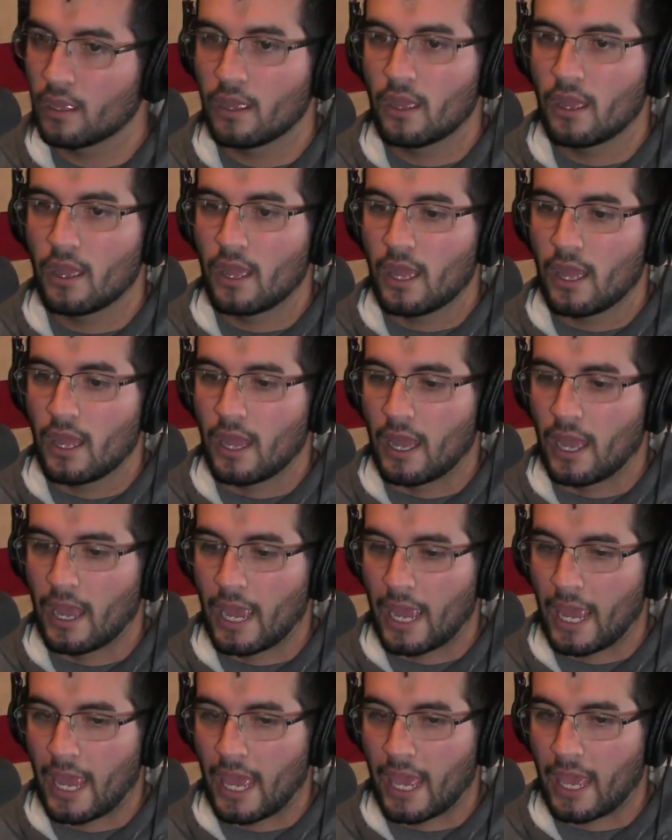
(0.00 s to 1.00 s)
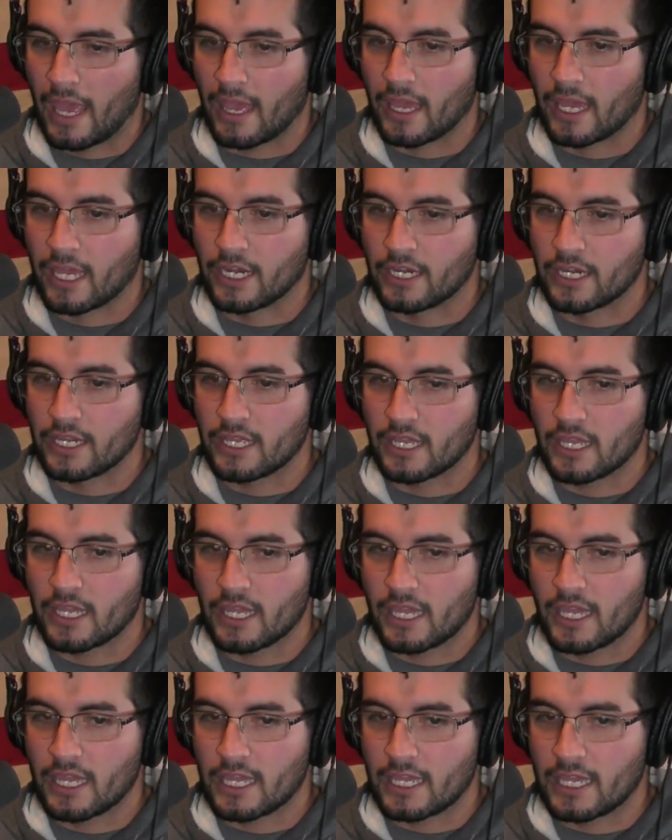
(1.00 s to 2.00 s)
Okay. And
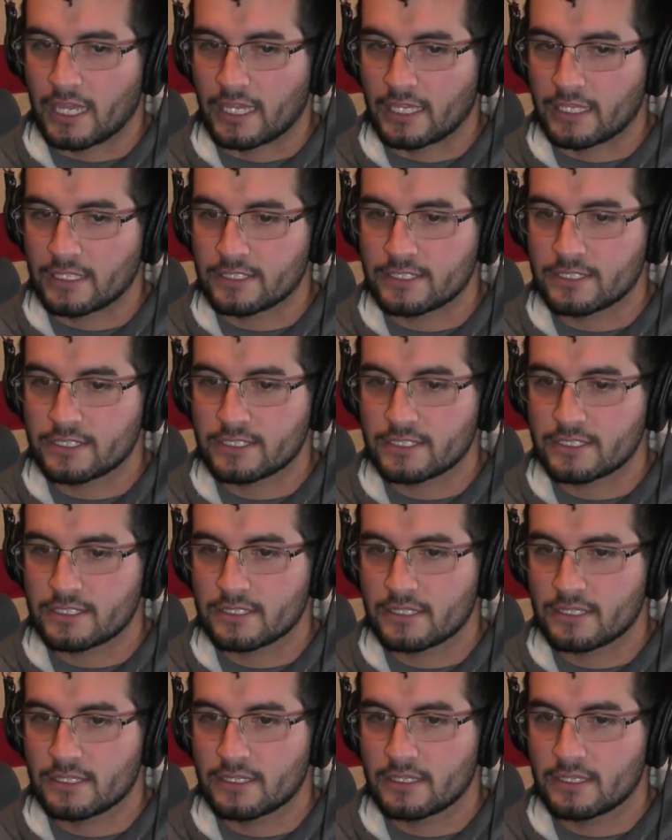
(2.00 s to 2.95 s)
it's